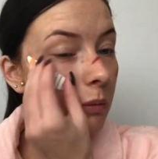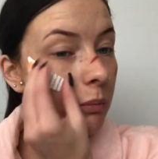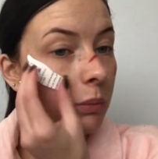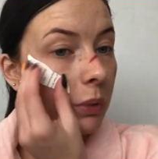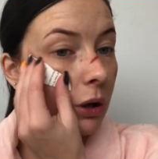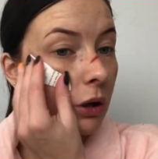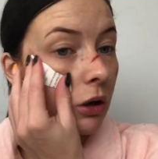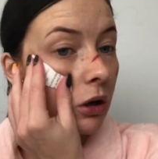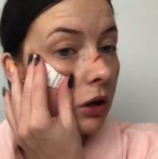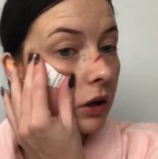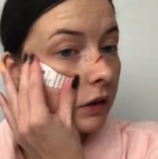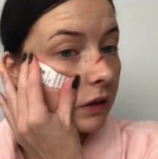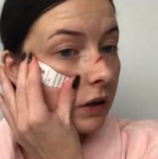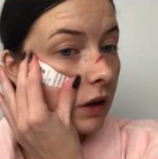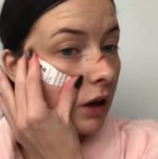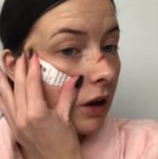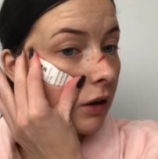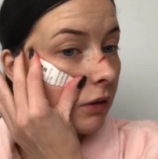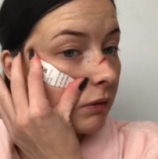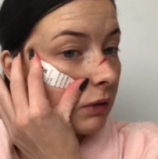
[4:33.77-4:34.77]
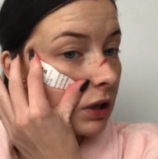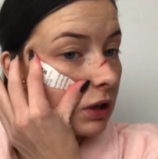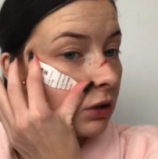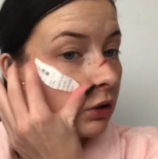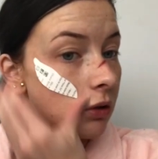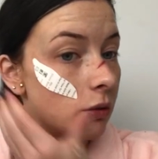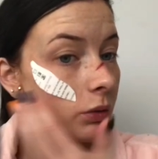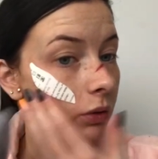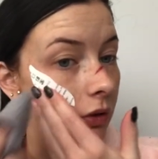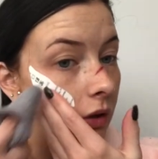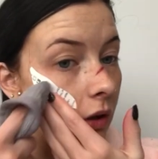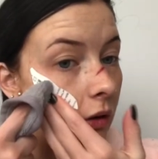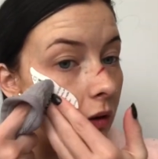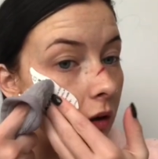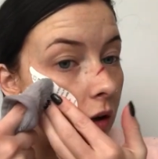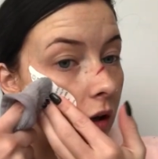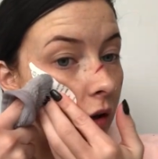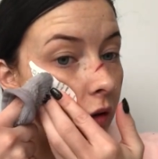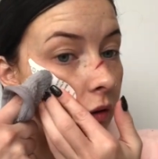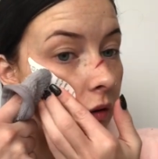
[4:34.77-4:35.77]
Because her and Richard were so
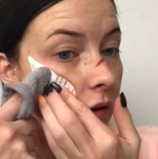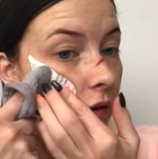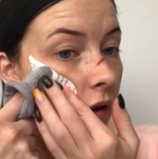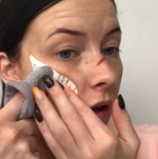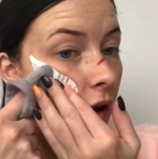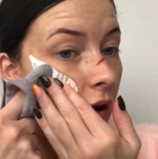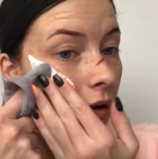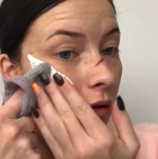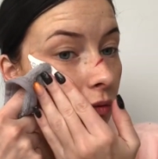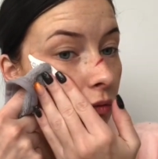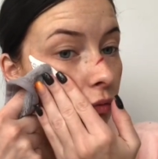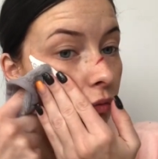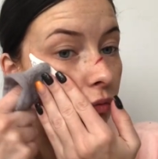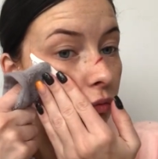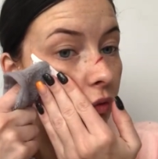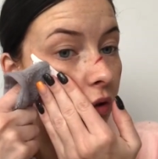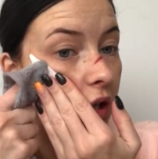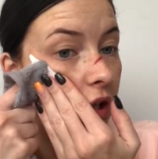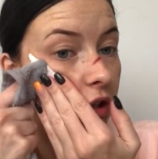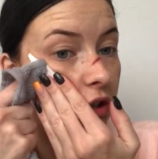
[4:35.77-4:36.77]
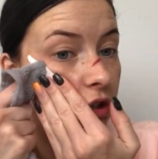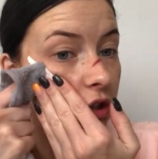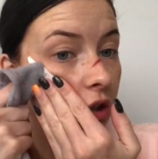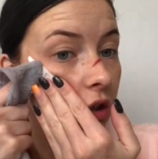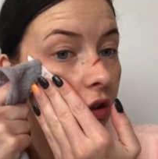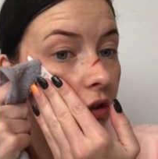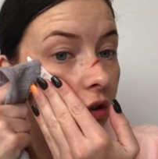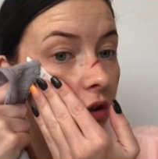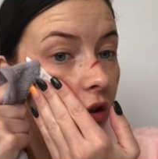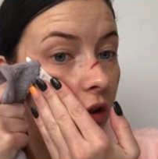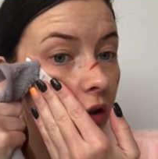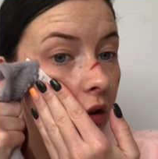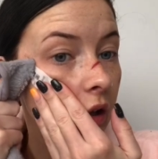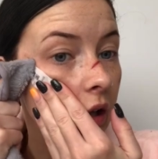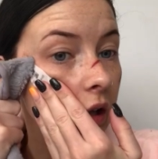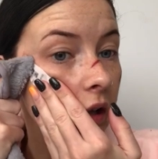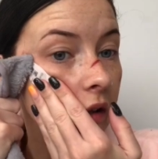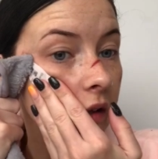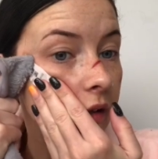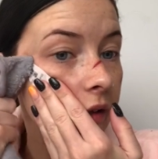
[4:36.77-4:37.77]
close, Richard took
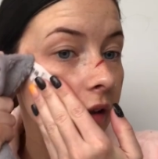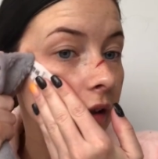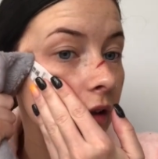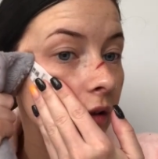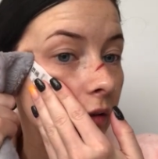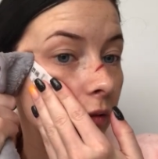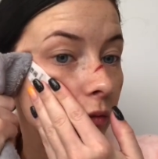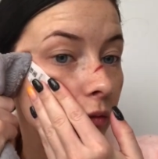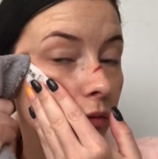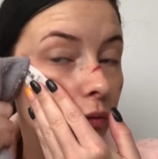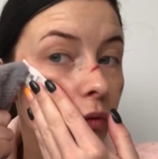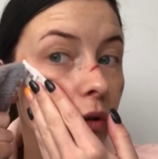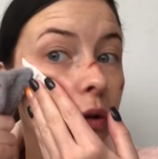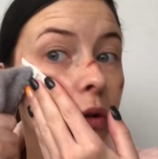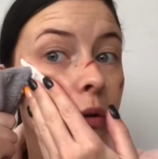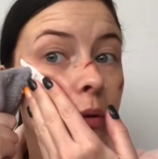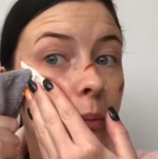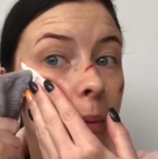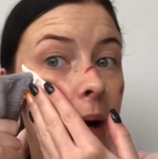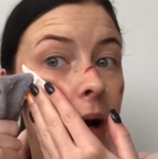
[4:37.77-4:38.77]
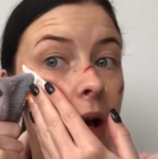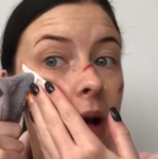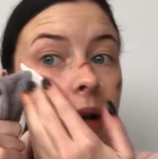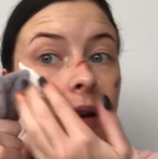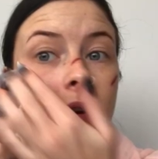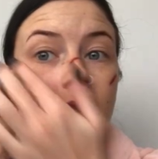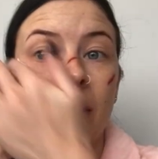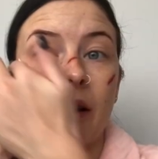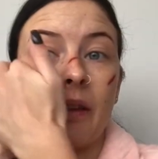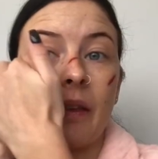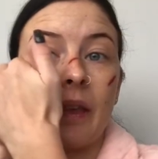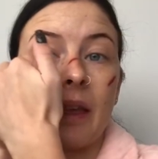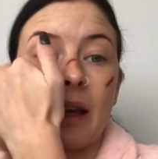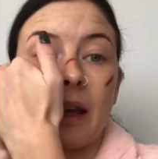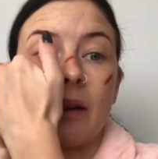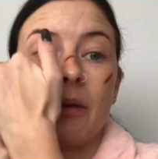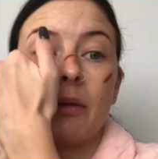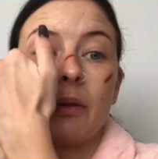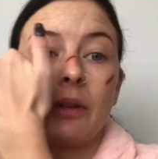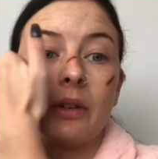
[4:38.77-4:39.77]
this real bad.
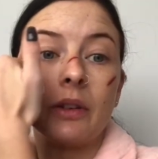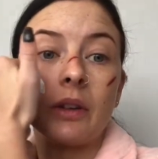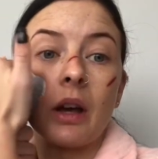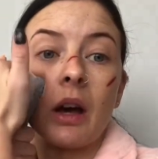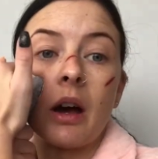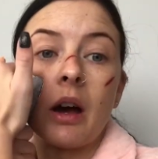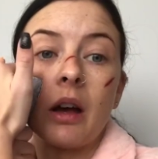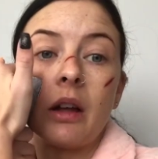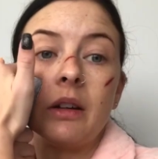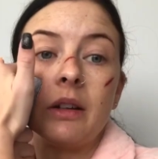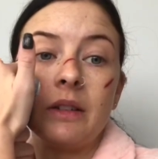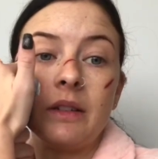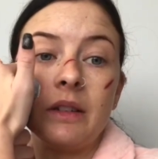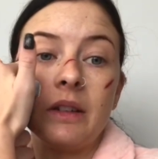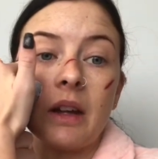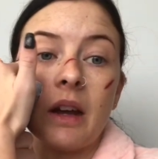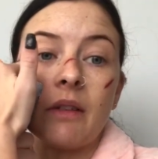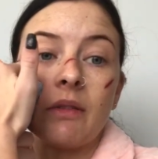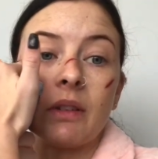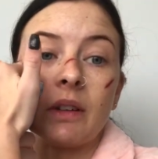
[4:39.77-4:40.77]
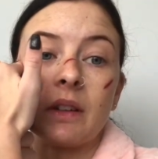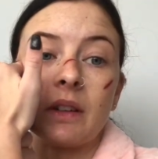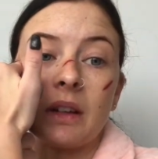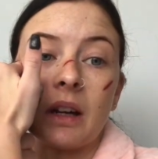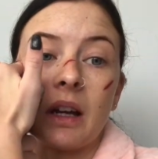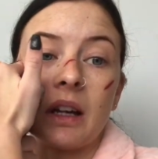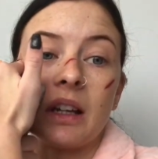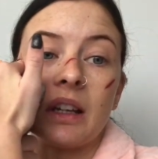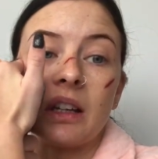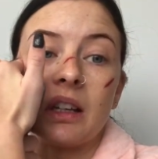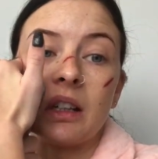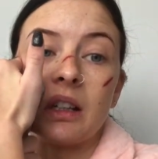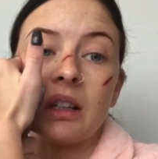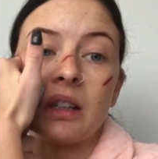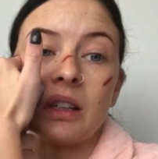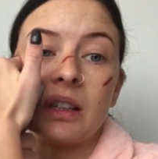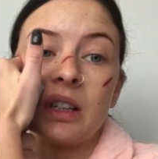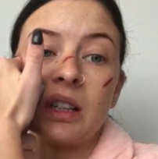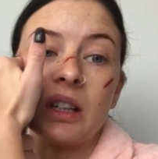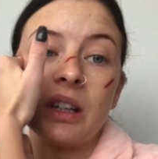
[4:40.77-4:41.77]
He was devastated,
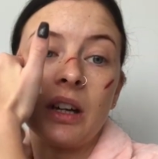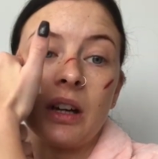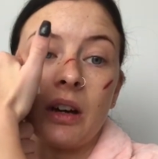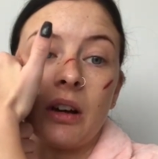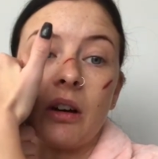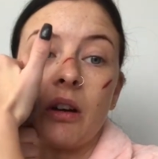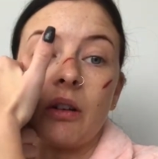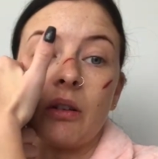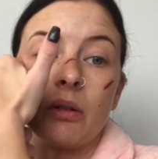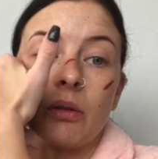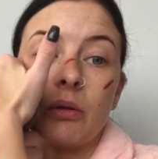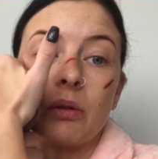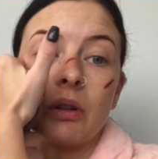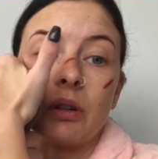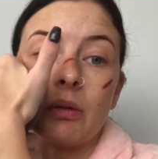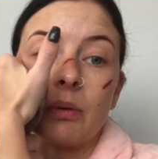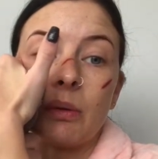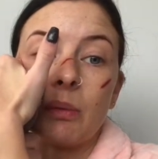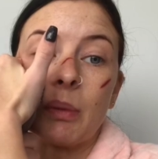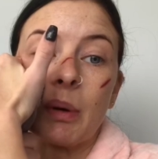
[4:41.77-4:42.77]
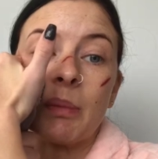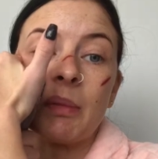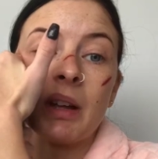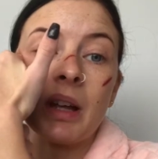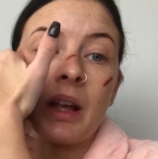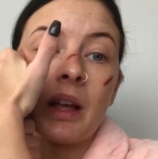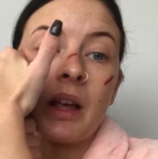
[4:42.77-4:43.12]
according to his mum.